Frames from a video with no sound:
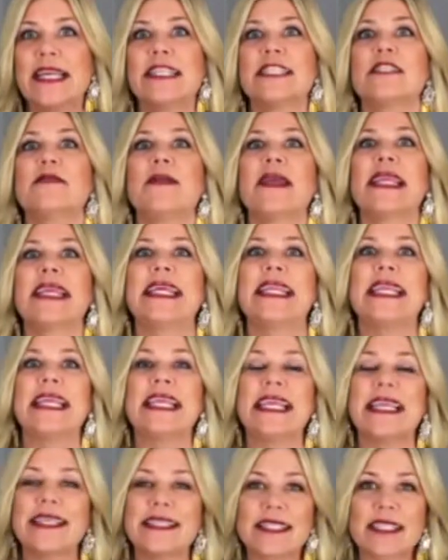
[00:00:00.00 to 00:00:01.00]
to make it
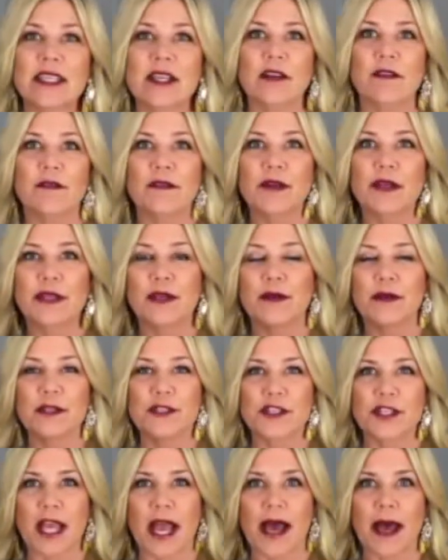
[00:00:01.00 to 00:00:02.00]
easier for you to
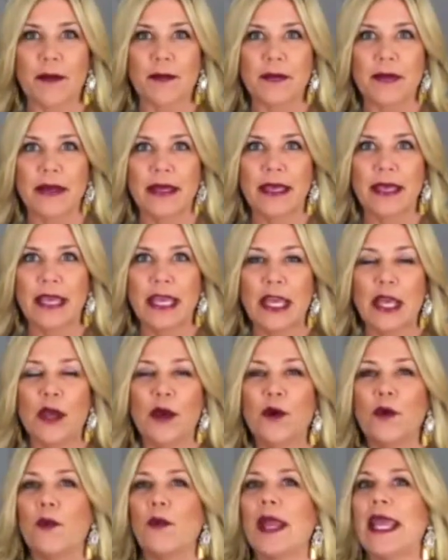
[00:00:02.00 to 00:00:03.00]
shop.
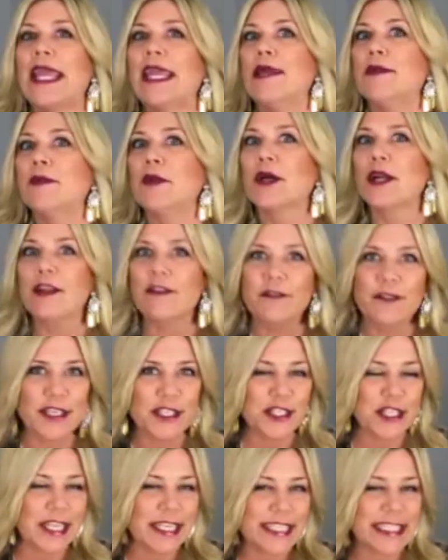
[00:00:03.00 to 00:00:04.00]
Way more
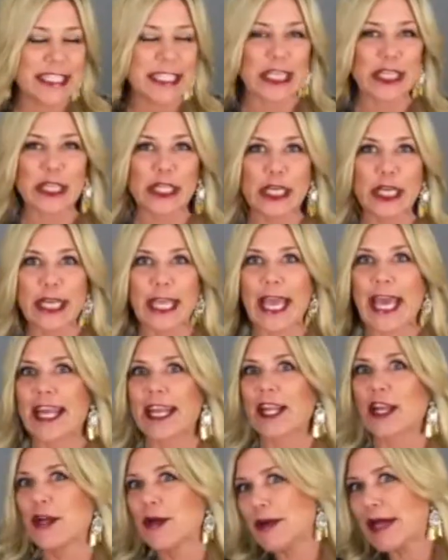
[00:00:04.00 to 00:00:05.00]
efficient to look at
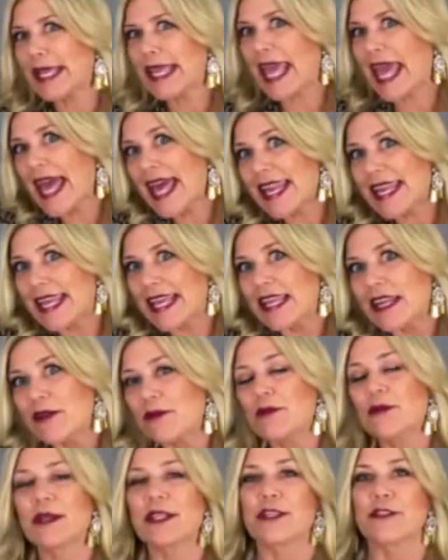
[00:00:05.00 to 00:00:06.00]
a quick edit
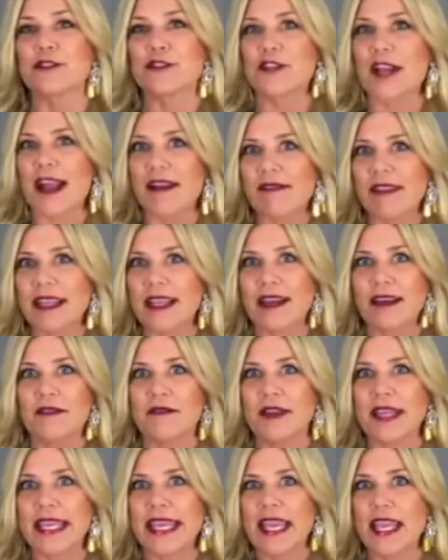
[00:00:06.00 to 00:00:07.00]
when you're traveling on
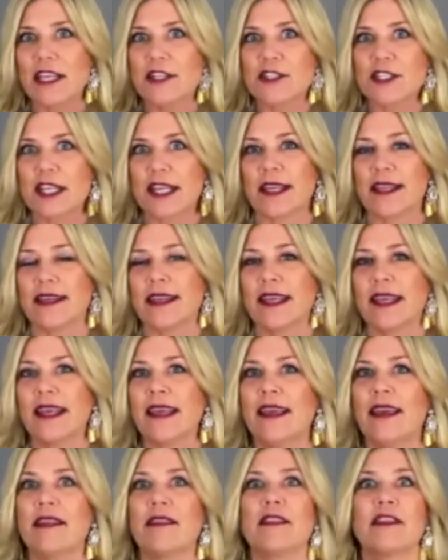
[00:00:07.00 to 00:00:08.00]
vacation
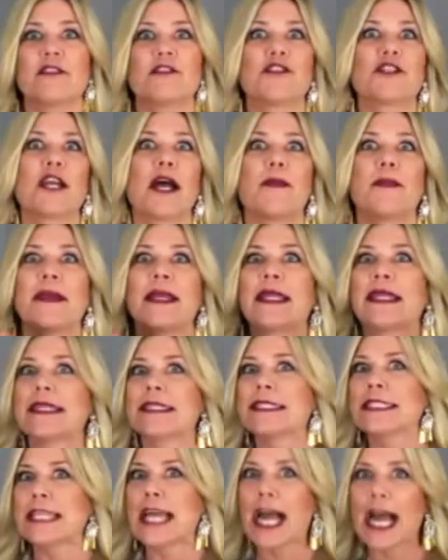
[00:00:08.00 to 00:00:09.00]
than shopping an
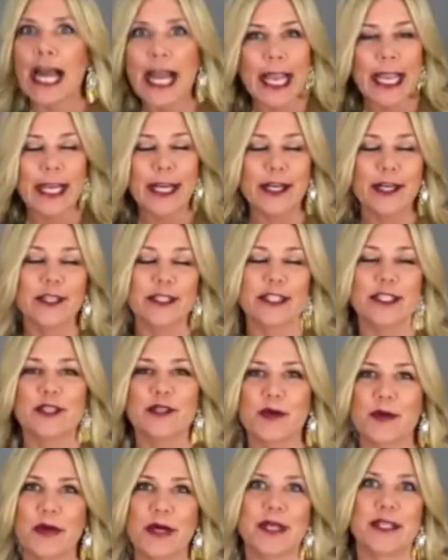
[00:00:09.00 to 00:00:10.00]
entire
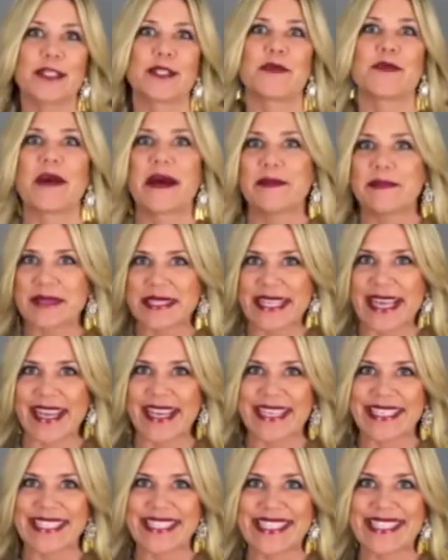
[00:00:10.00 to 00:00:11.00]
store's
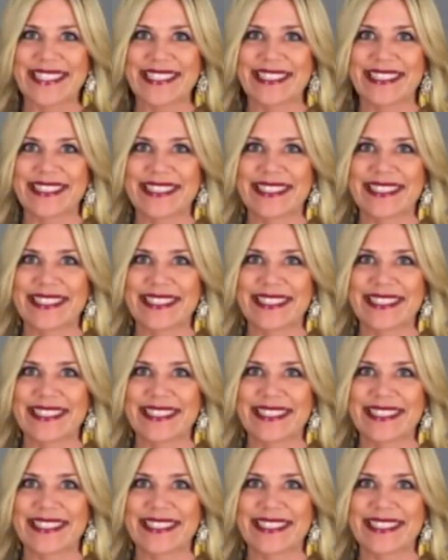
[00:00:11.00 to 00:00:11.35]
website.